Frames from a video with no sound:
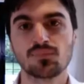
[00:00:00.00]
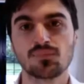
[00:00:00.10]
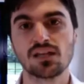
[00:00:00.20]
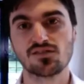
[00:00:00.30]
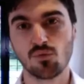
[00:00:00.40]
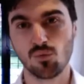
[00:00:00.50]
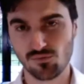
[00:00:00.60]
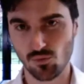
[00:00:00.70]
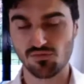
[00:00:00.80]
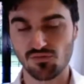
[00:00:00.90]
In some ways
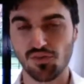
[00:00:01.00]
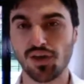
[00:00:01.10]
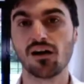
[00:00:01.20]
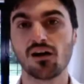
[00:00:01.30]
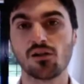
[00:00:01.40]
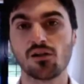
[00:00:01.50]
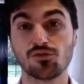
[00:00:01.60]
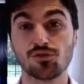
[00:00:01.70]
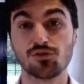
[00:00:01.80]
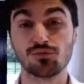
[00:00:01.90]
more severe, I'll
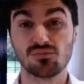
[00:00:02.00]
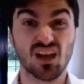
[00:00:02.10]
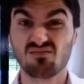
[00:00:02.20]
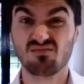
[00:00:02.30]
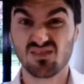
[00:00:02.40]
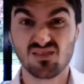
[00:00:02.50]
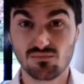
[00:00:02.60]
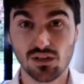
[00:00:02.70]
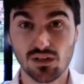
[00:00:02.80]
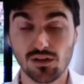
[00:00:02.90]
do yeah,
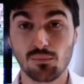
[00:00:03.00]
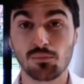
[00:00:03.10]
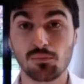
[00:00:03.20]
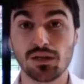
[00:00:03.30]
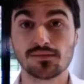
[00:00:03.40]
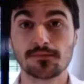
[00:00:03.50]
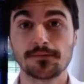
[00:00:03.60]
you know, a couple of minutes.